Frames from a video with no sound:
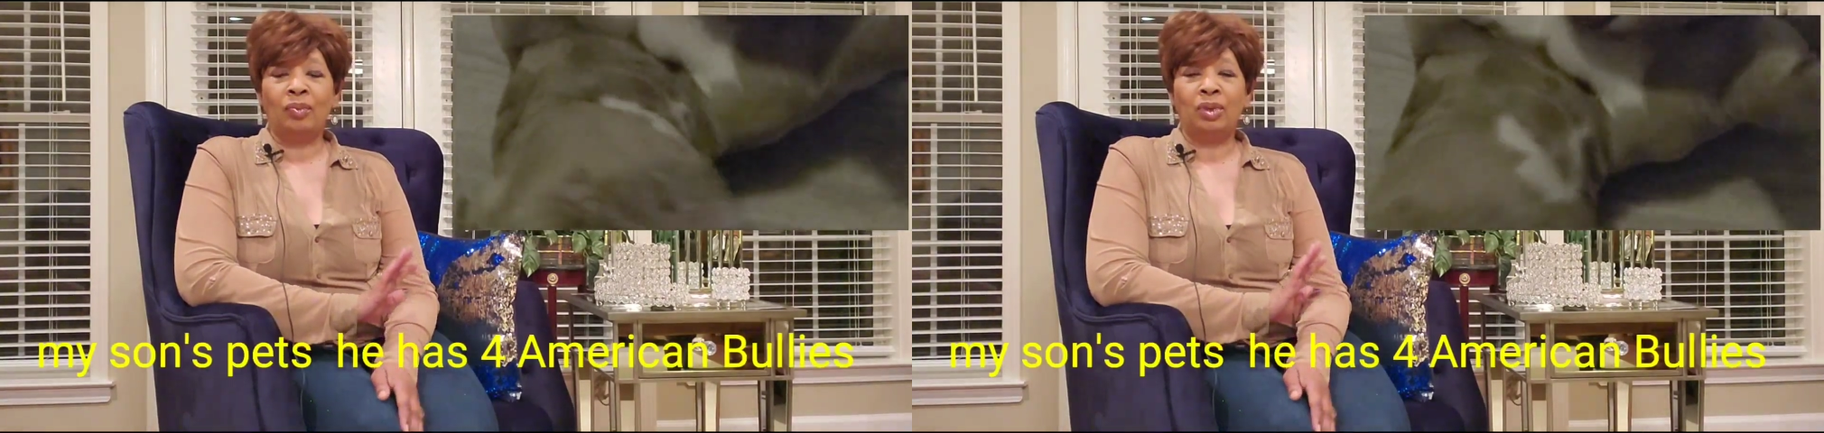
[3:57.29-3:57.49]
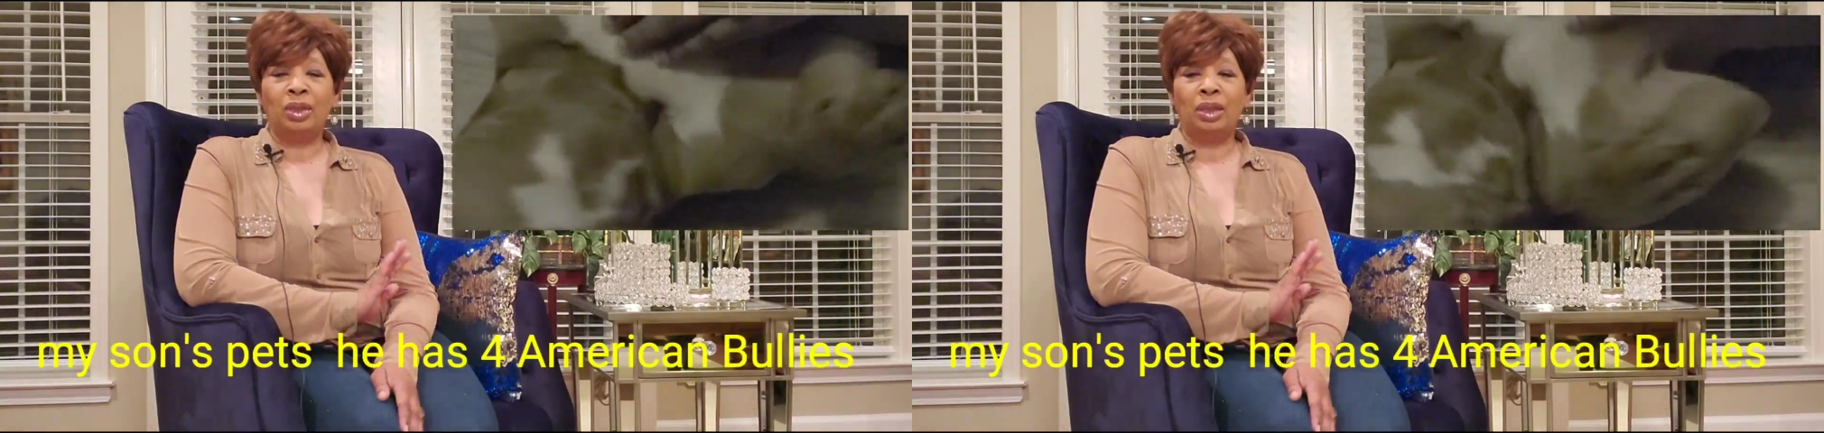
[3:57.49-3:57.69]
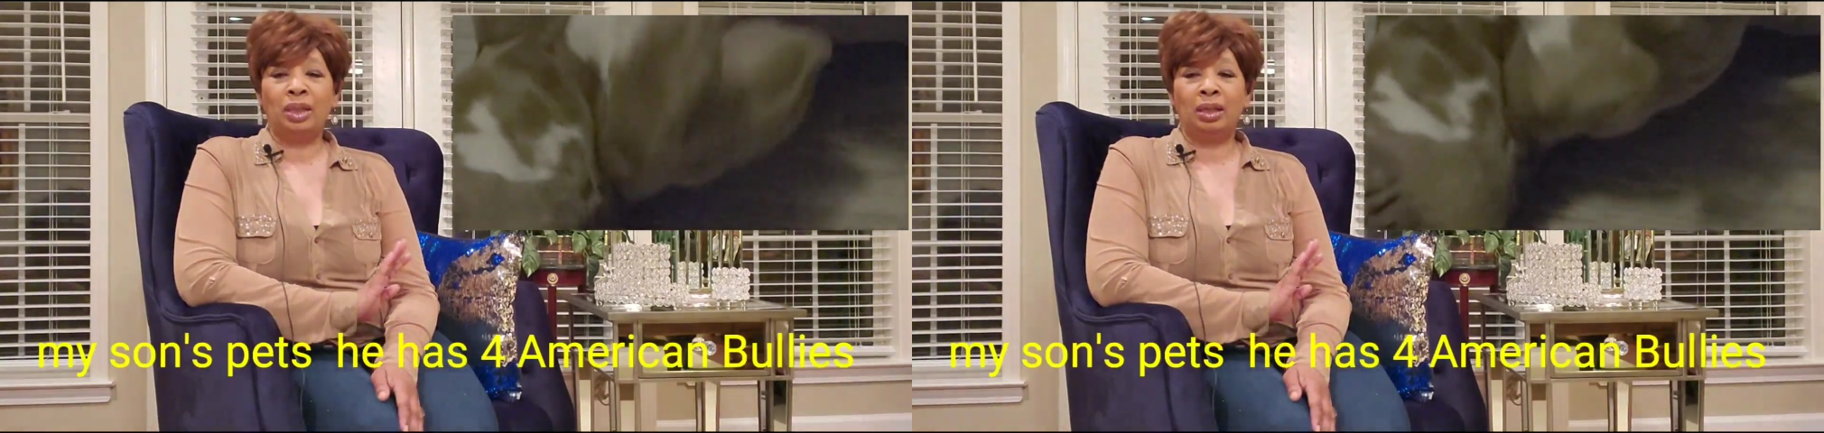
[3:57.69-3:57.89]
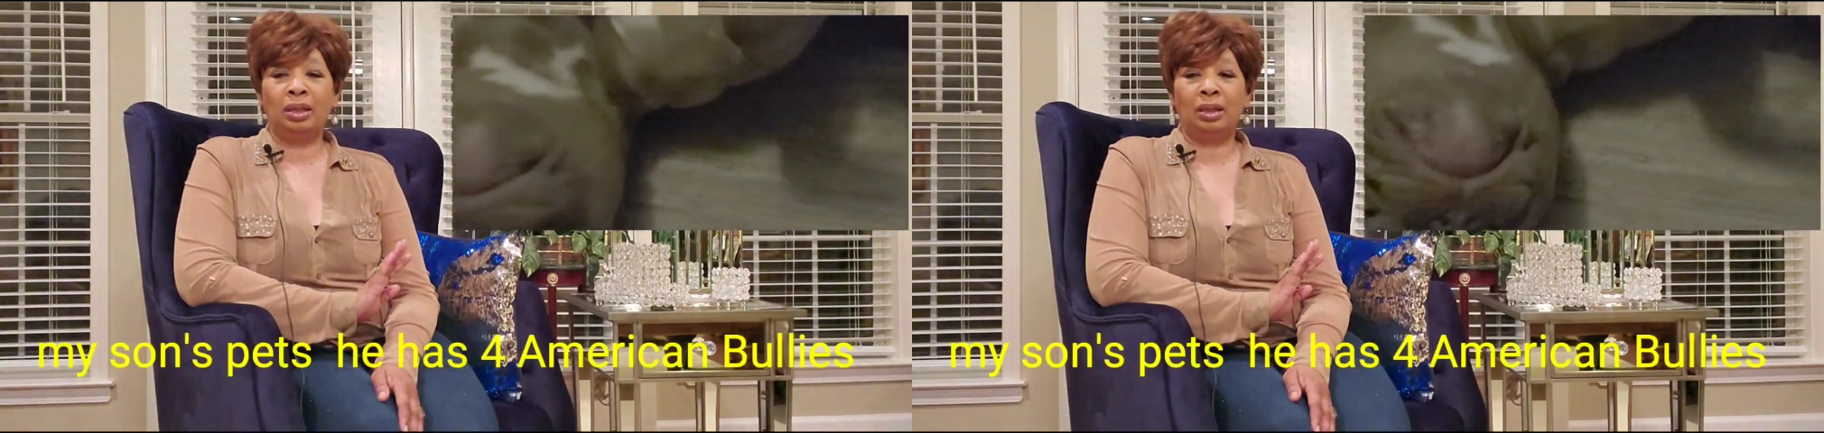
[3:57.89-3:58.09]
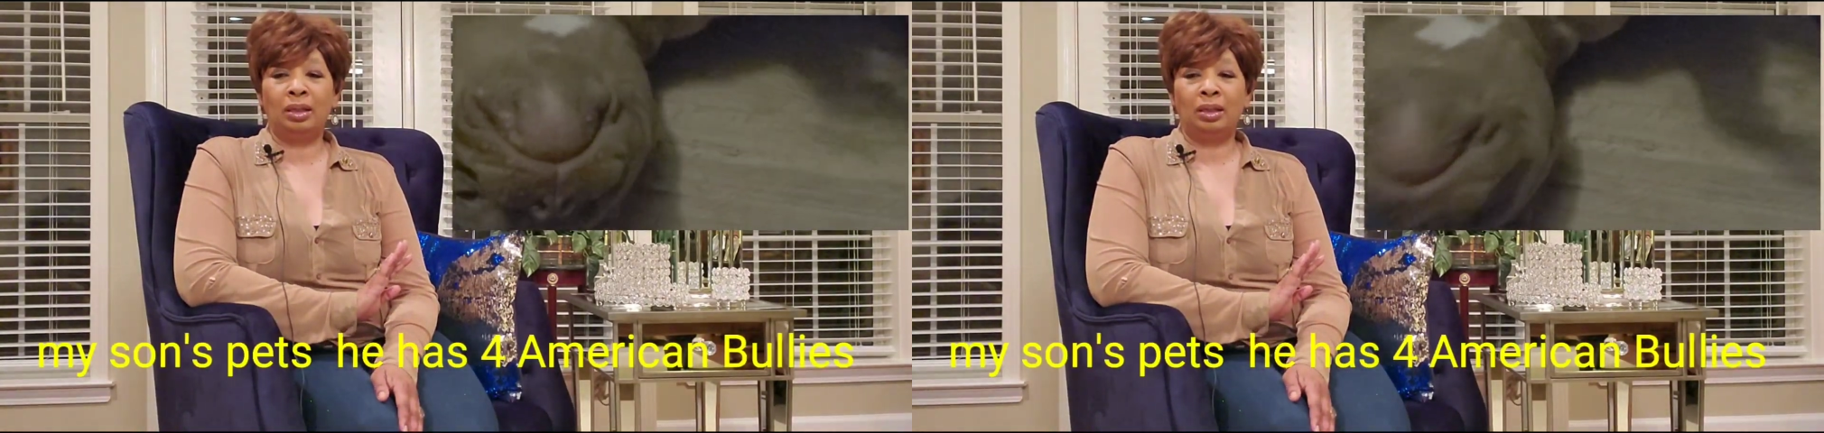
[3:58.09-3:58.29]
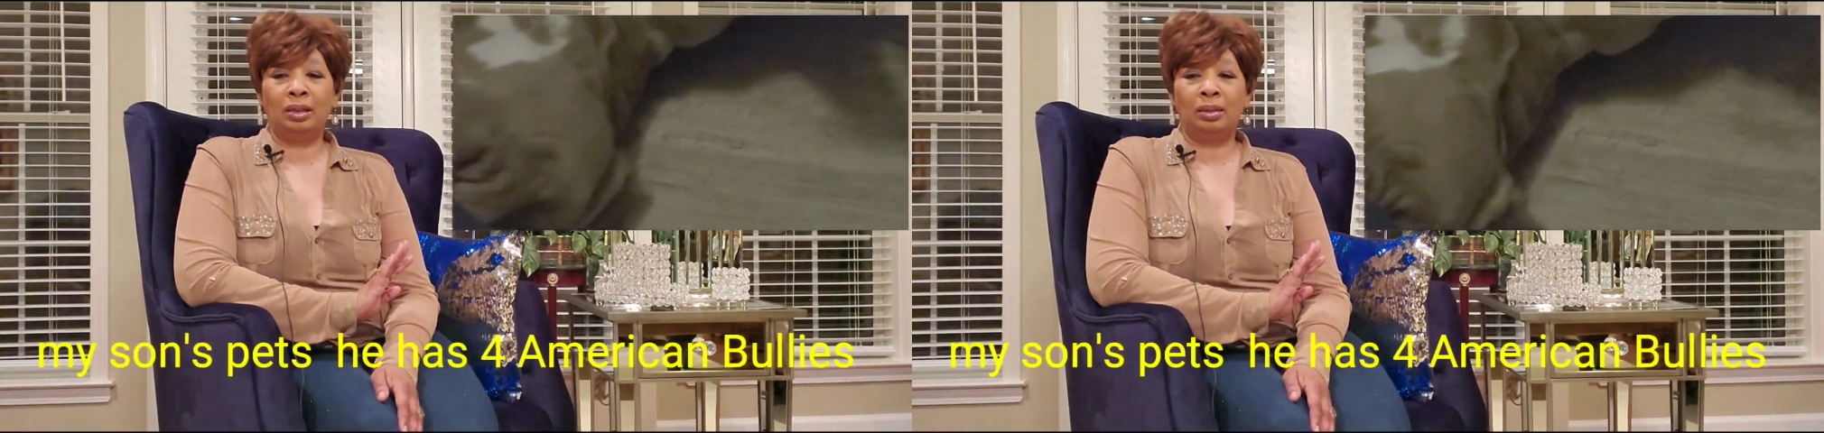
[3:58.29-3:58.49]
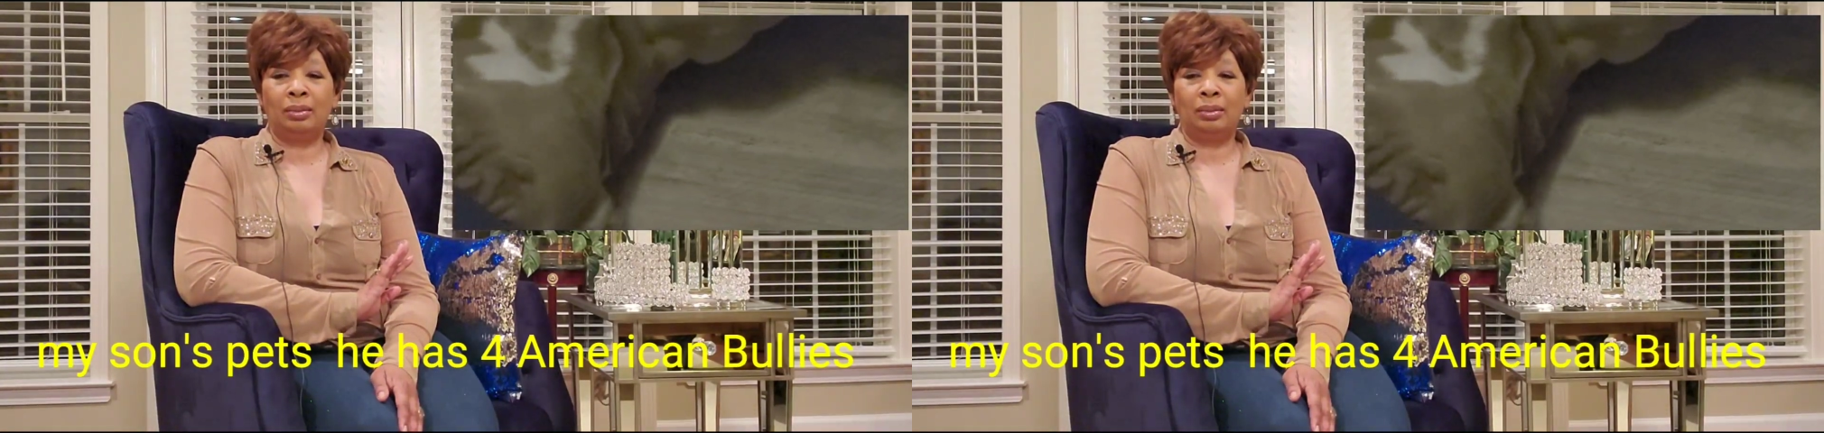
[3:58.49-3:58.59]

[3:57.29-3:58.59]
We did um,